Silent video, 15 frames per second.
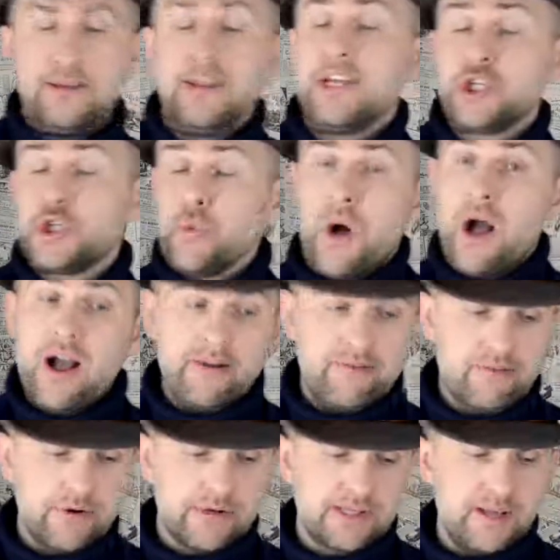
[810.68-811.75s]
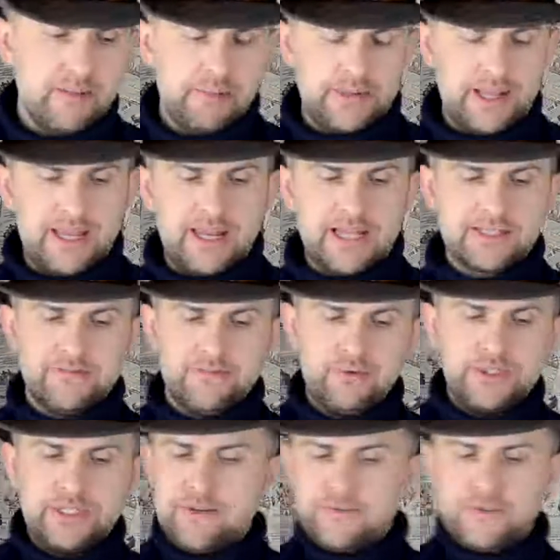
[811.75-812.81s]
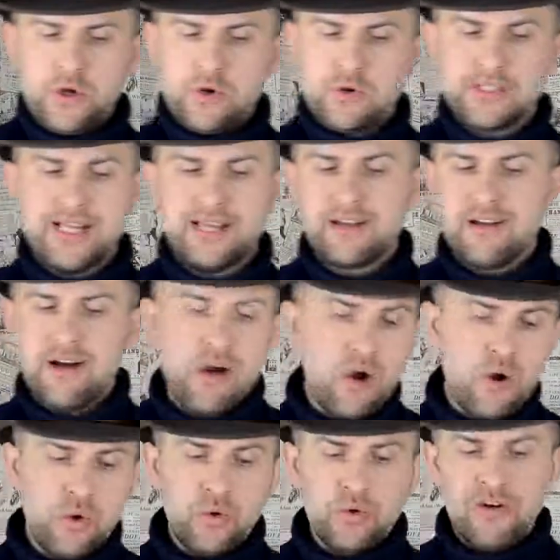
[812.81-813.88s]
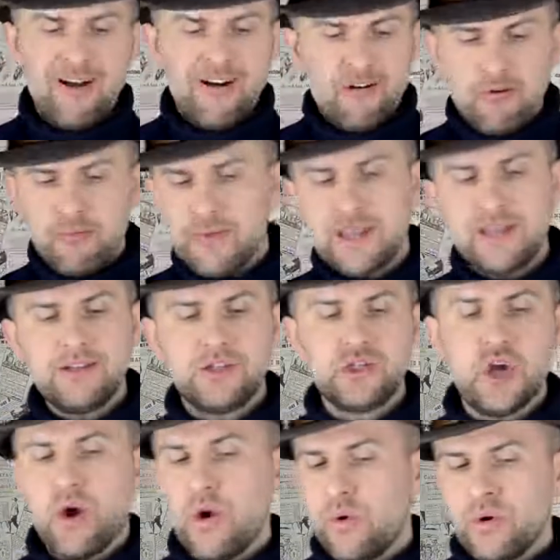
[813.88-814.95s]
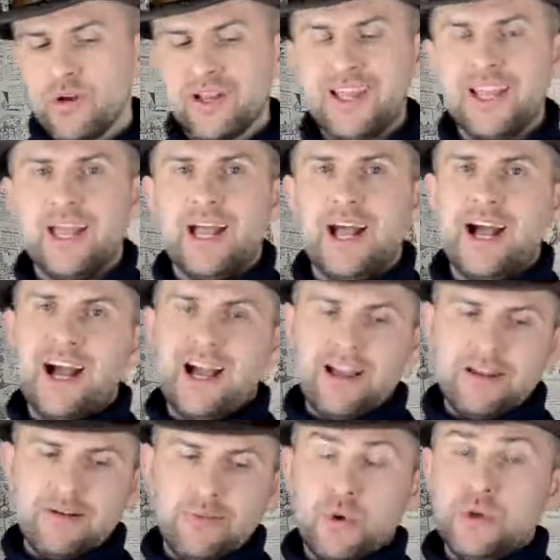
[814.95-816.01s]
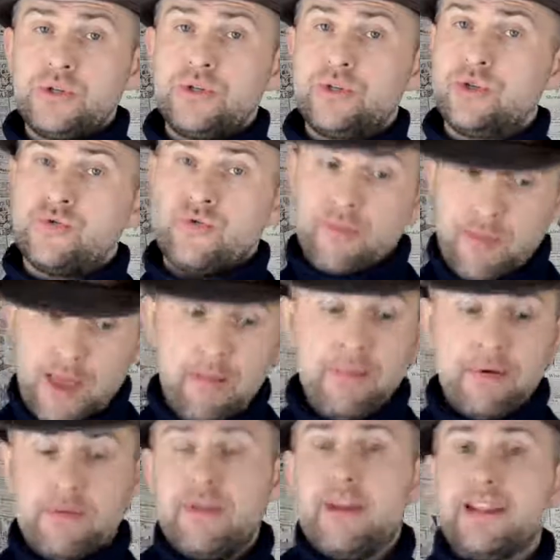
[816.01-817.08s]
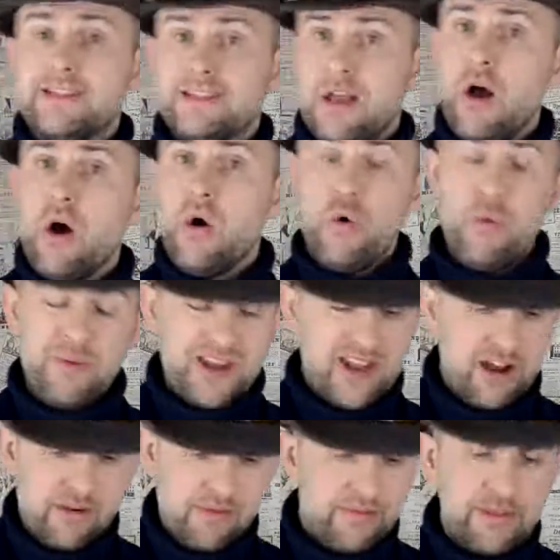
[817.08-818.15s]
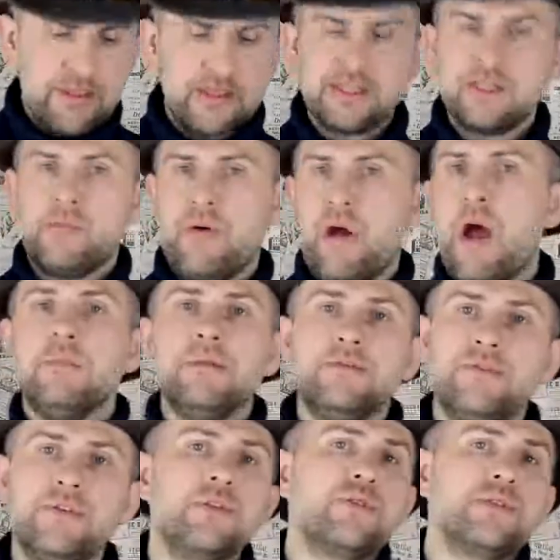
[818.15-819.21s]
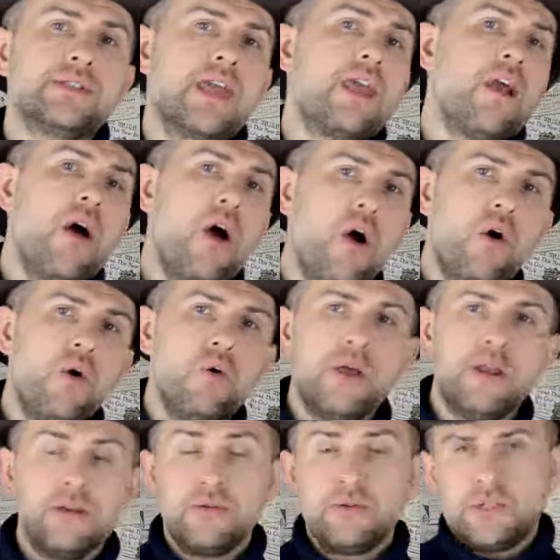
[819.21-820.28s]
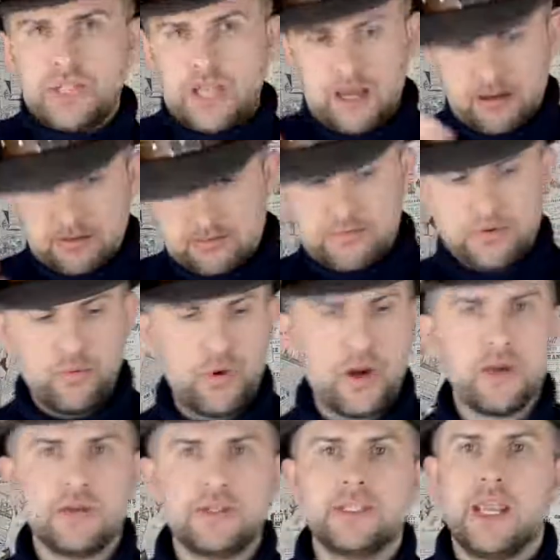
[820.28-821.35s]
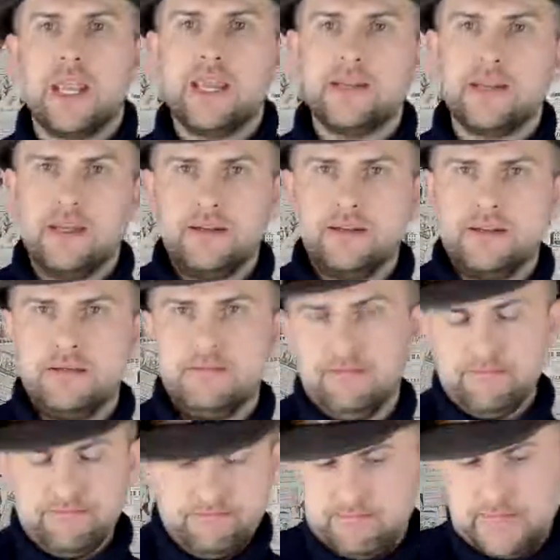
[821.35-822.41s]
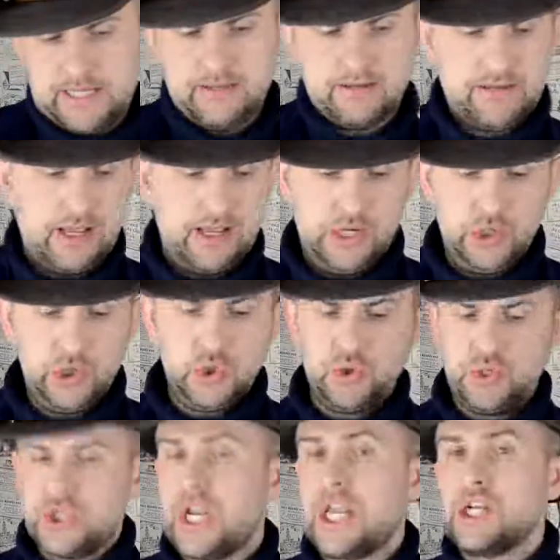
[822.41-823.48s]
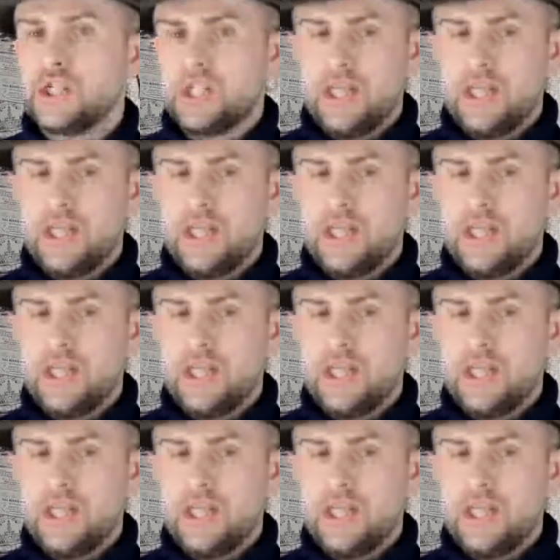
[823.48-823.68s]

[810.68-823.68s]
schwa, for example. And as for diphthongs like oh, me, joke, I want you to remember that it's o, but I don't think it's a problem for you to say o, and you say it the way you say it, and you shouldn't change